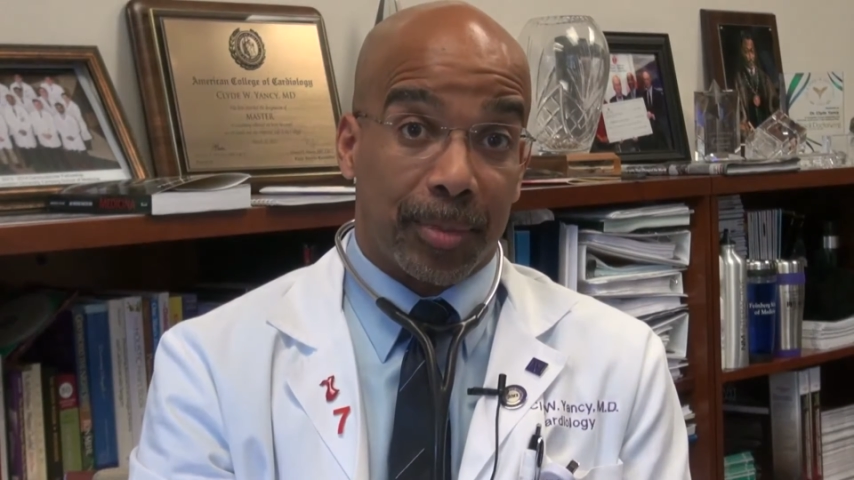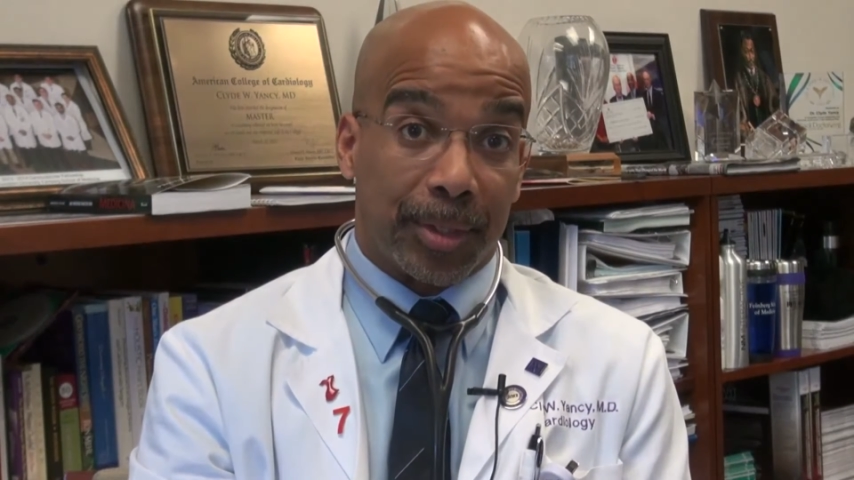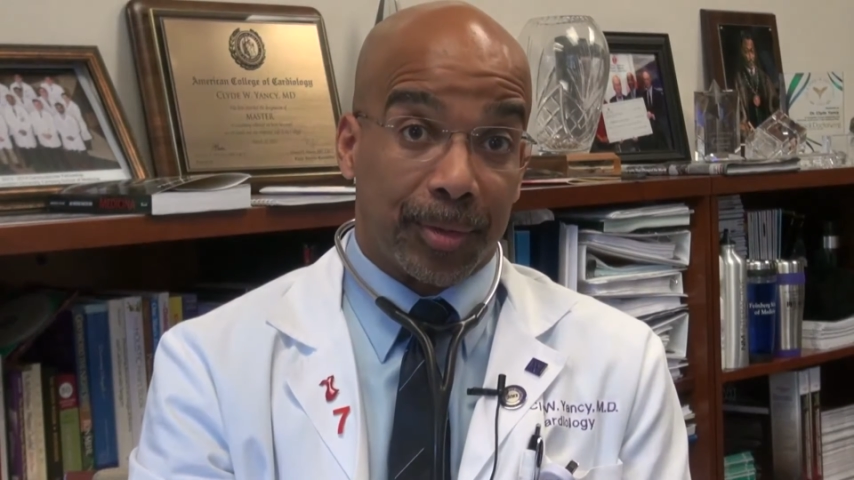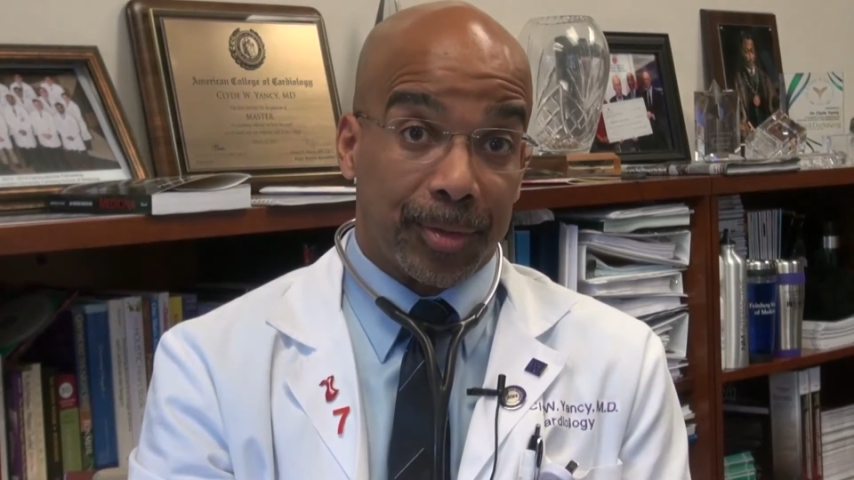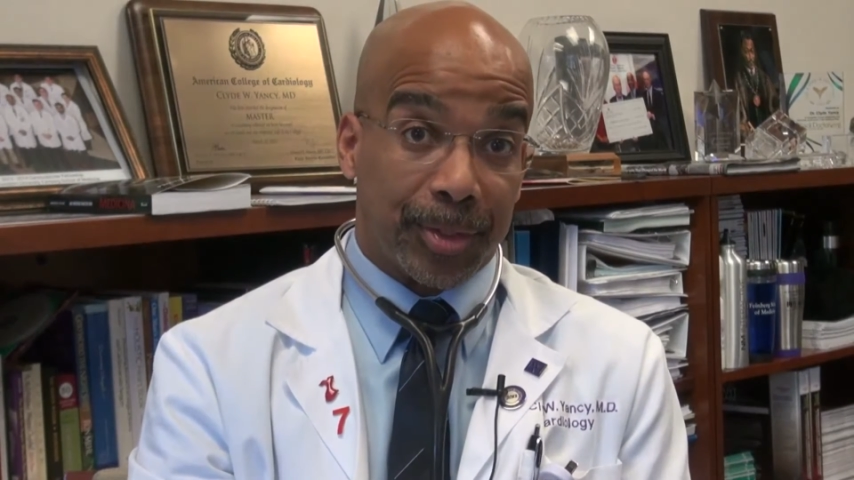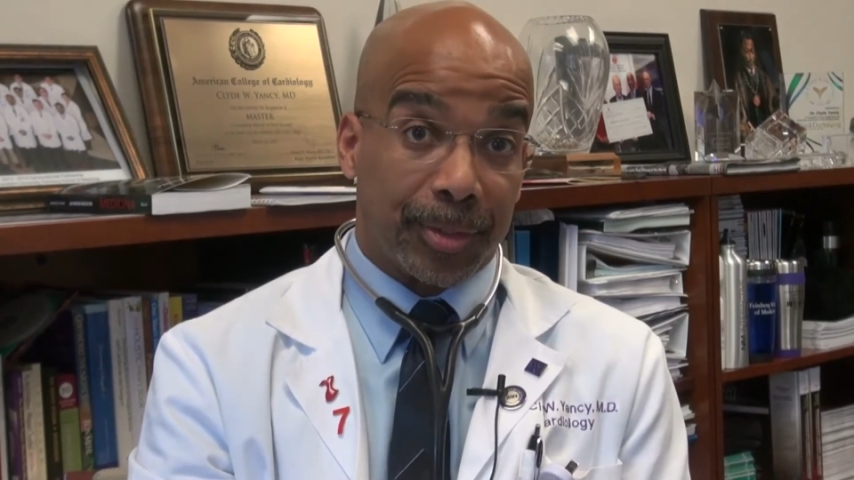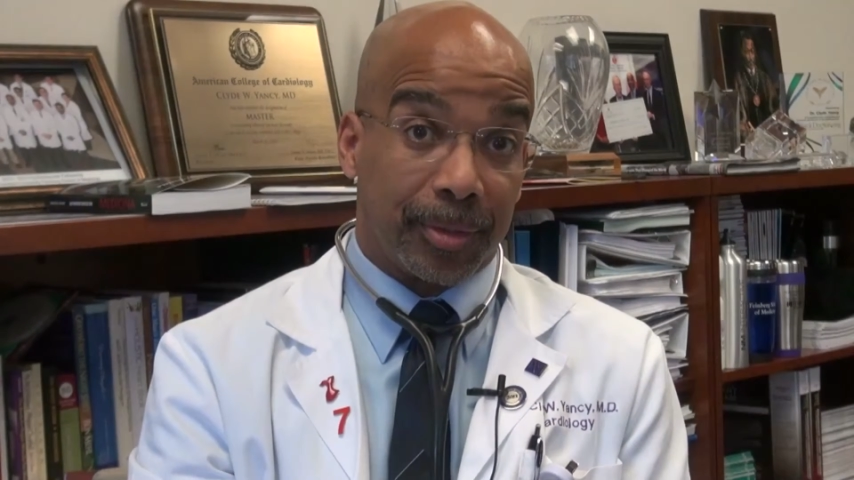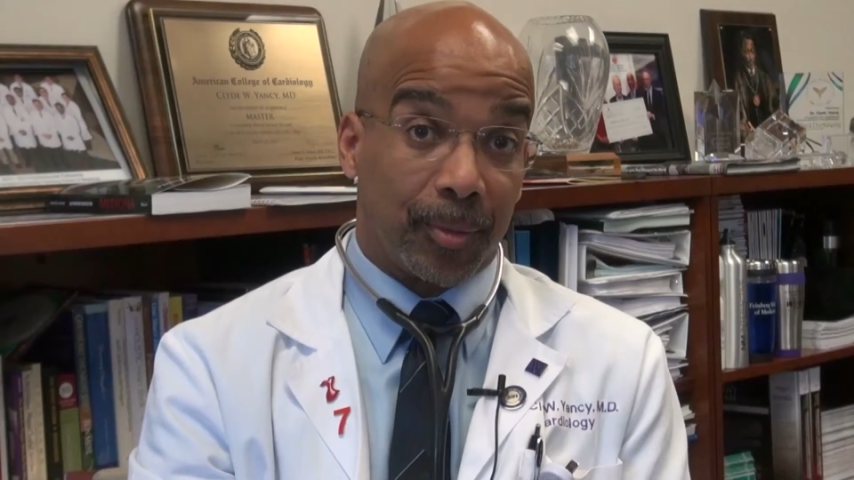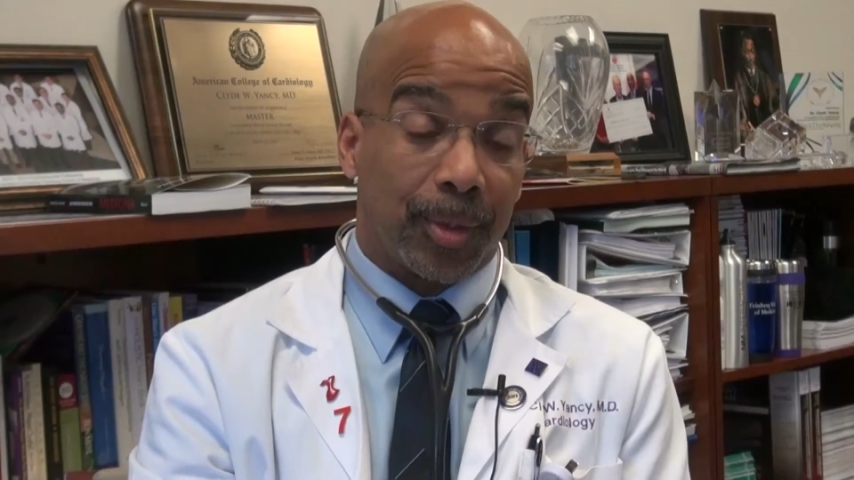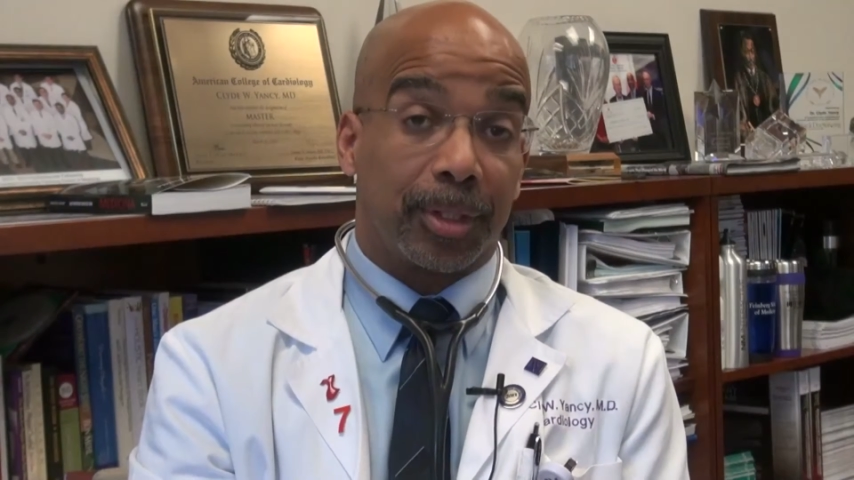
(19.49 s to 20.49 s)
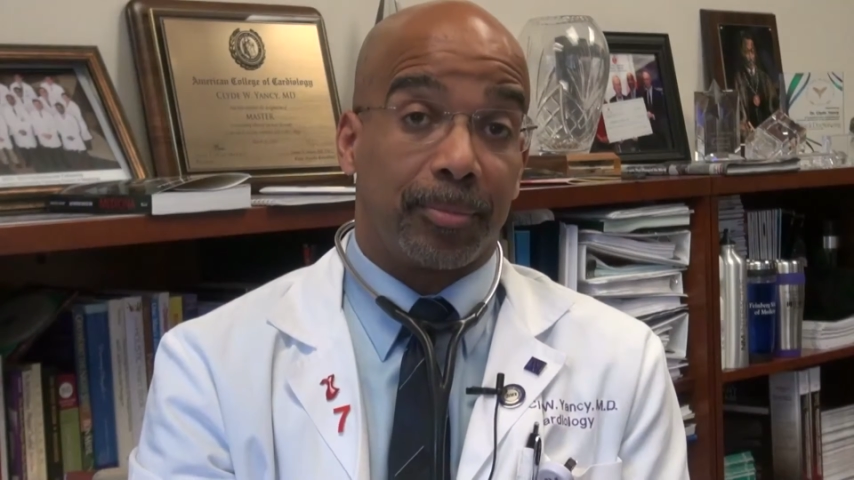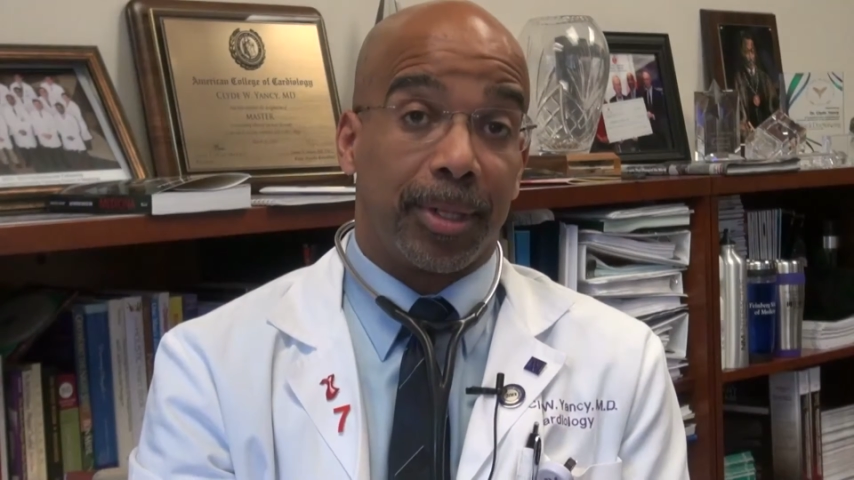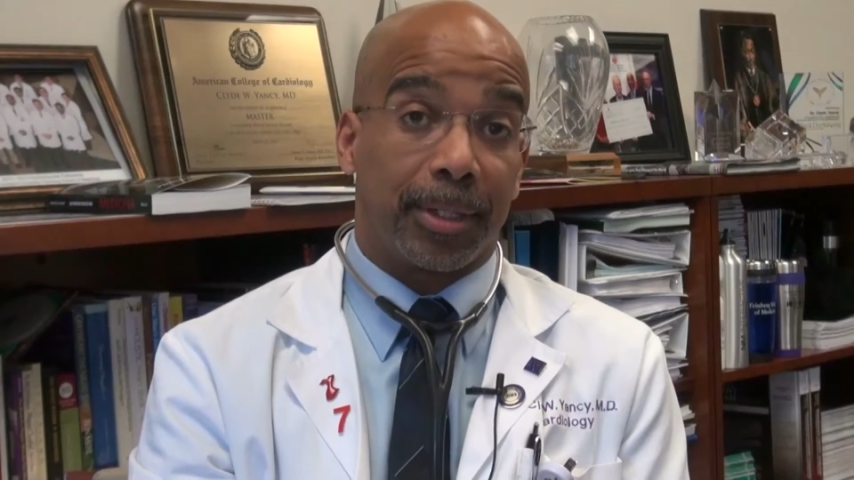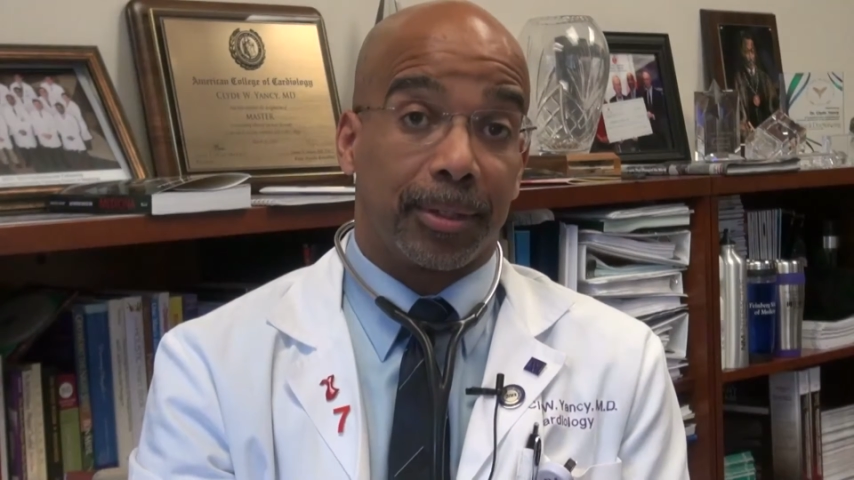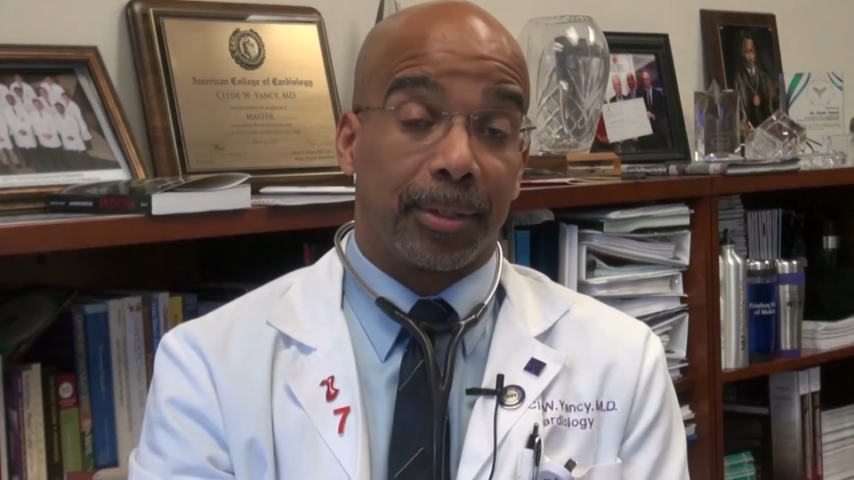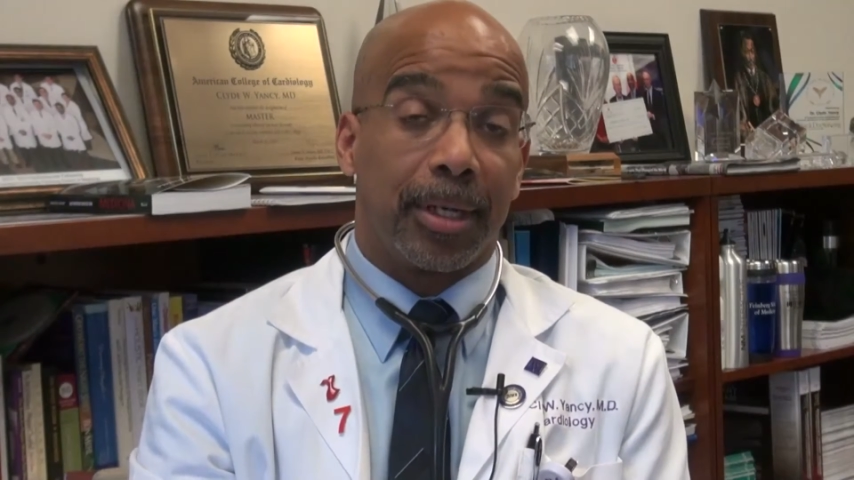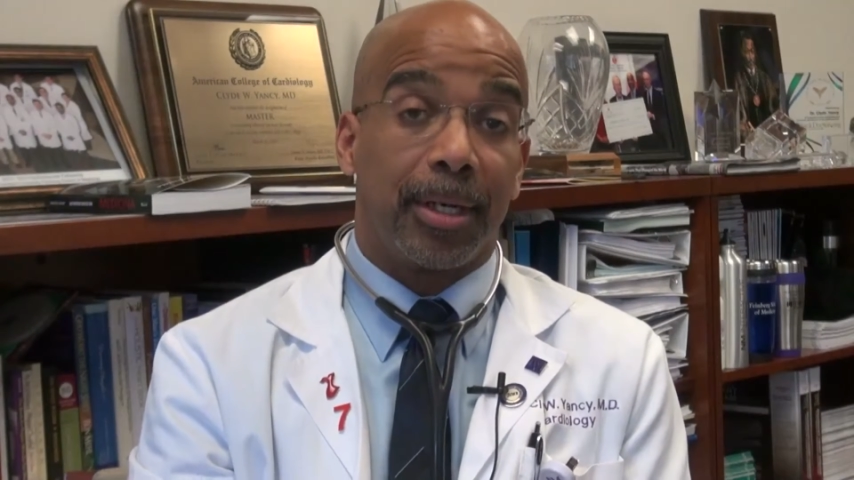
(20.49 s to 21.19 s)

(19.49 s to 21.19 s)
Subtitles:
Medical Center, and worked at Baylor.